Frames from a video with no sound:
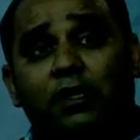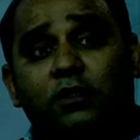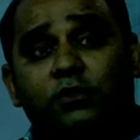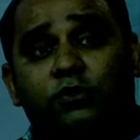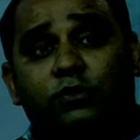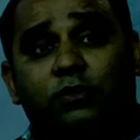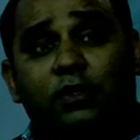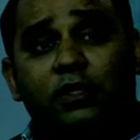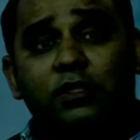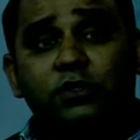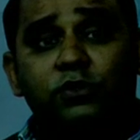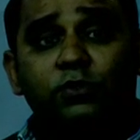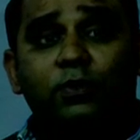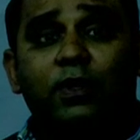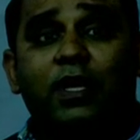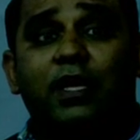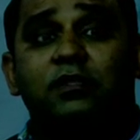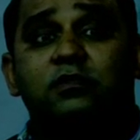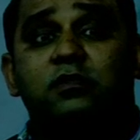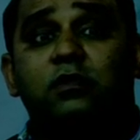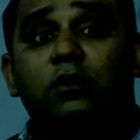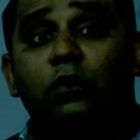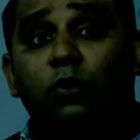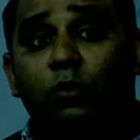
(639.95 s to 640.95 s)
Toronto
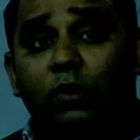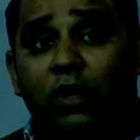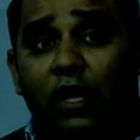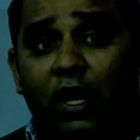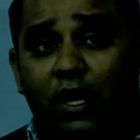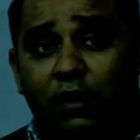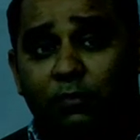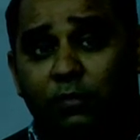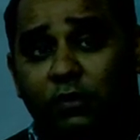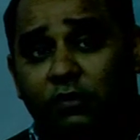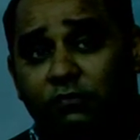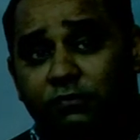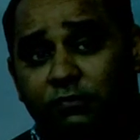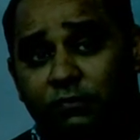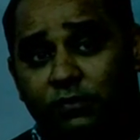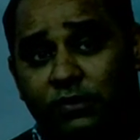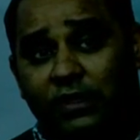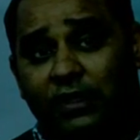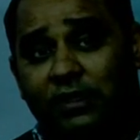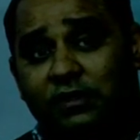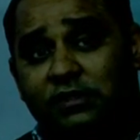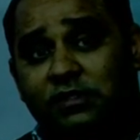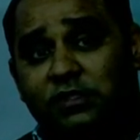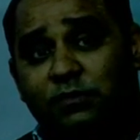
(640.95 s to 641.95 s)
has low carbon
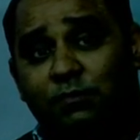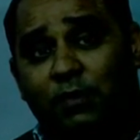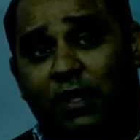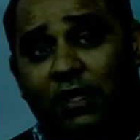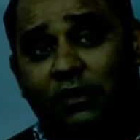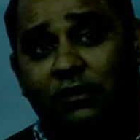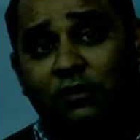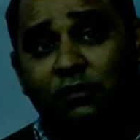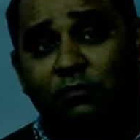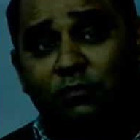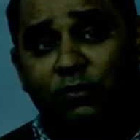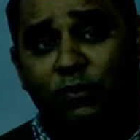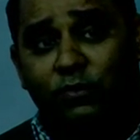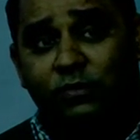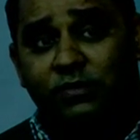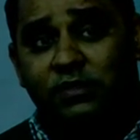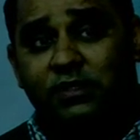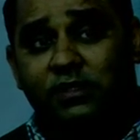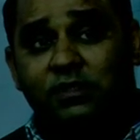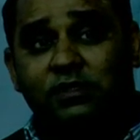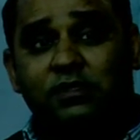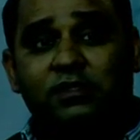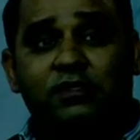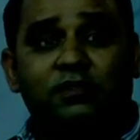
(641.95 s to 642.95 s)
footing and smart commute
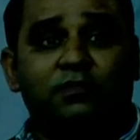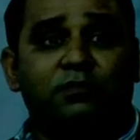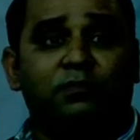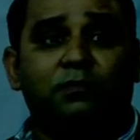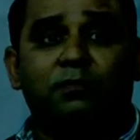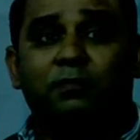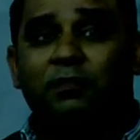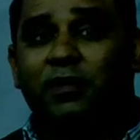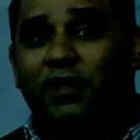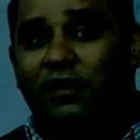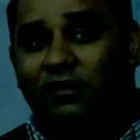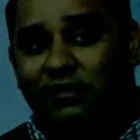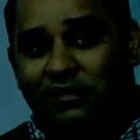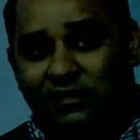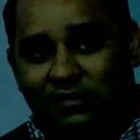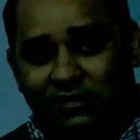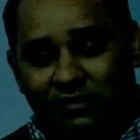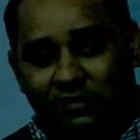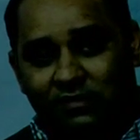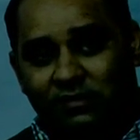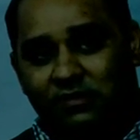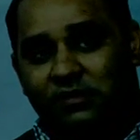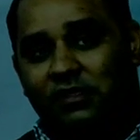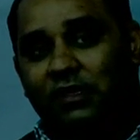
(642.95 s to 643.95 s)
system, Paris,
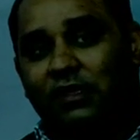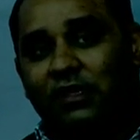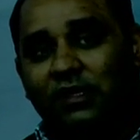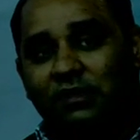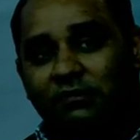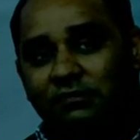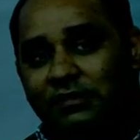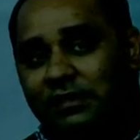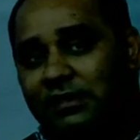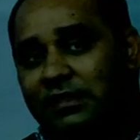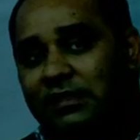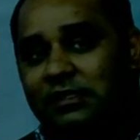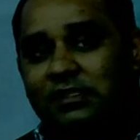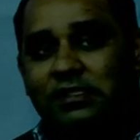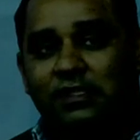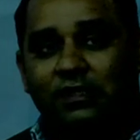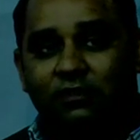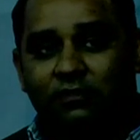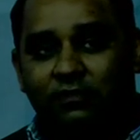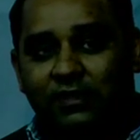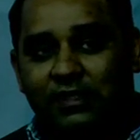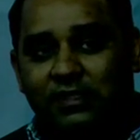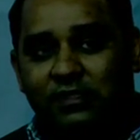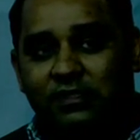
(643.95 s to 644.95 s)
digital governance,
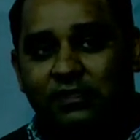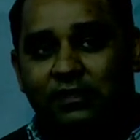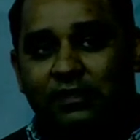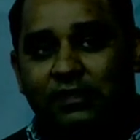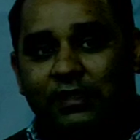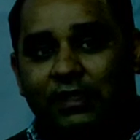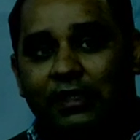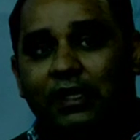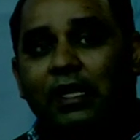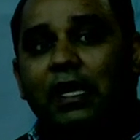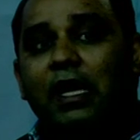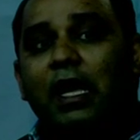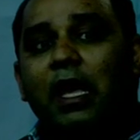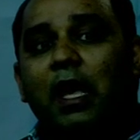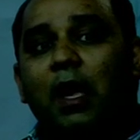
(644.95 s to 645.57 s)
and green city.